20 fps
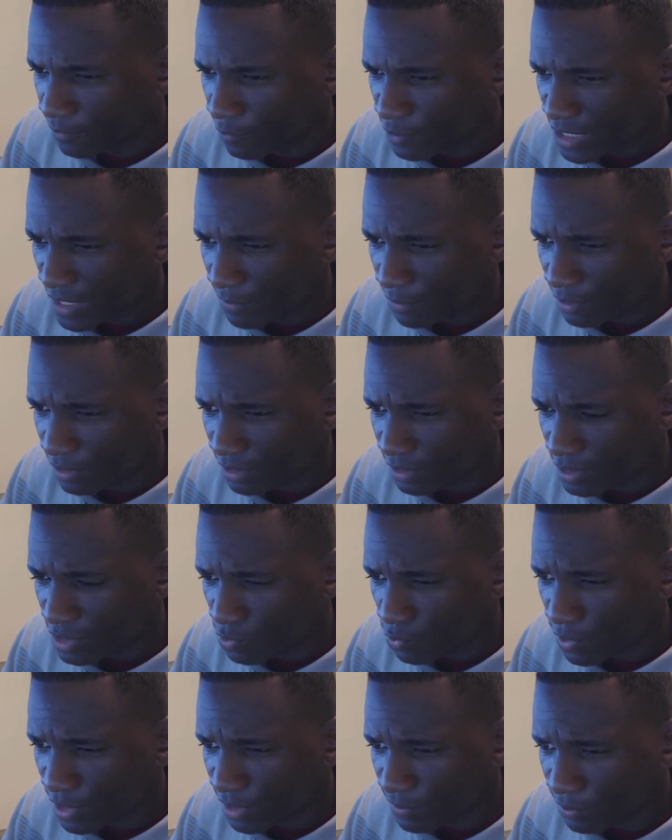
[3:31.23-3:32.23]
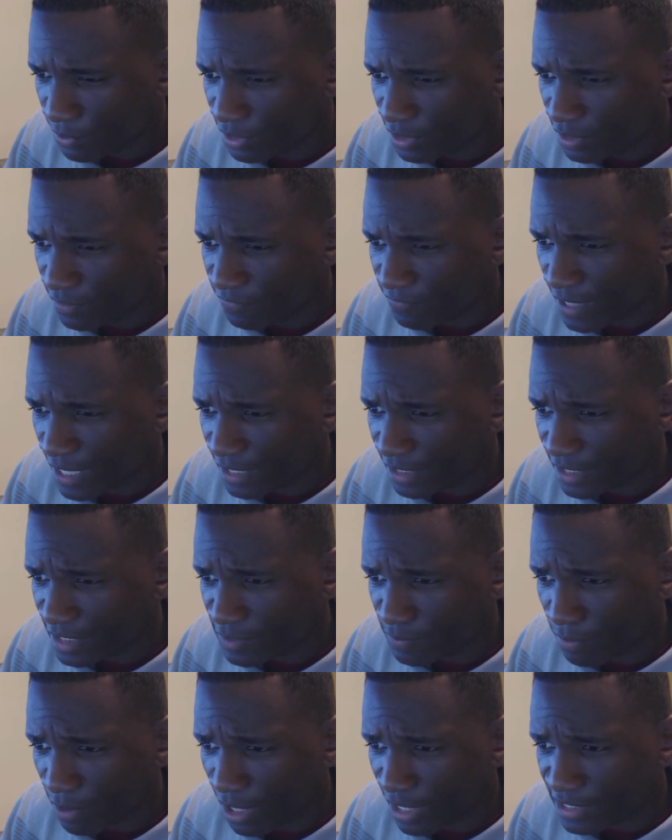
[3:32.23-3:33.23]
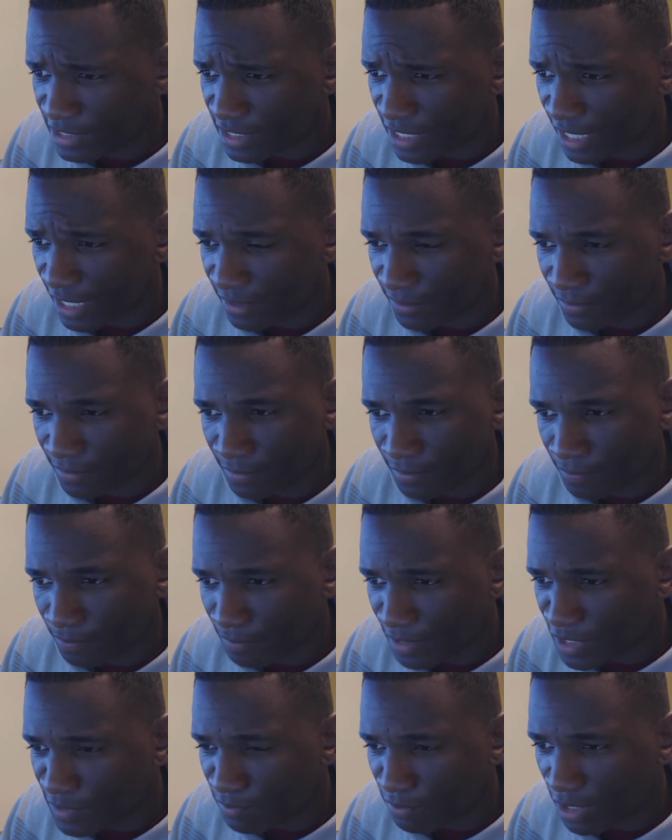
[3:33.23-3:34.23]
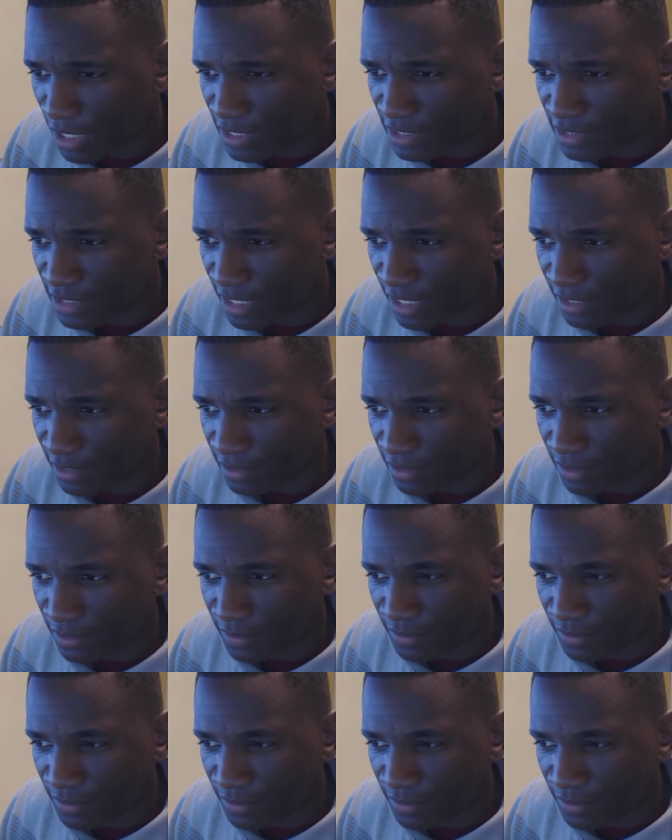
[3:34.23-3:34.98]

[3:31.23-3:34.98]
was able to swing a pretty good fight against Brian Stann. Beats Brian Stann.